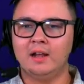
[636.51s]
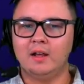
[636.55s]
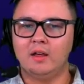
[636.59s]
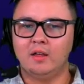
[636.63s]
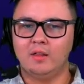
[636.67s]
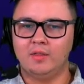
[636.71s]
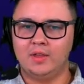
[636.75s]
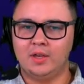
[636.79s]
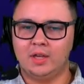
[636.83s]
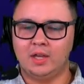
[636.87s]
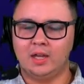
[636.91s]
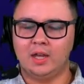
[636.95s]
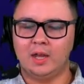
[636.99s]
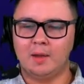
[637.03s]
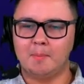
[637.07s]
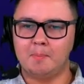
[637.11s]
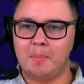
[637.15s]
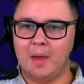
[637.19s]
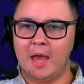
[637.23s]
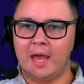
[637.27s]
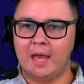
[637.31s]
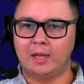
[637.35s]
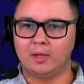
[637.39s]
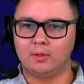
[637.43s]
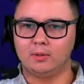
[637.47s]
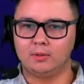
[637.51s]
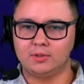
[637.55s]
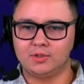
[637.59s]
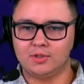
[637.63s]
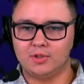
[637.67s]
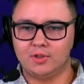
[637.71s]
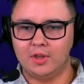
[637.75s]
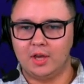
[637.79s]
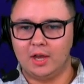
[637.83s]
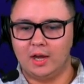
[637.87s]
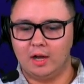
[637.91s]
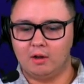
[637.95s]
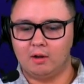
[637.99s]
the Bengals
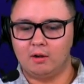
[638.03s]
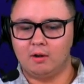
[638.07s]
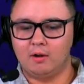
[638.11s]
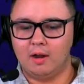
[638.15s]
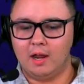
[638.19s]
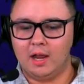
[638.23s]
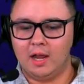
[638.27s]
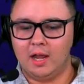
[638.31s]
there.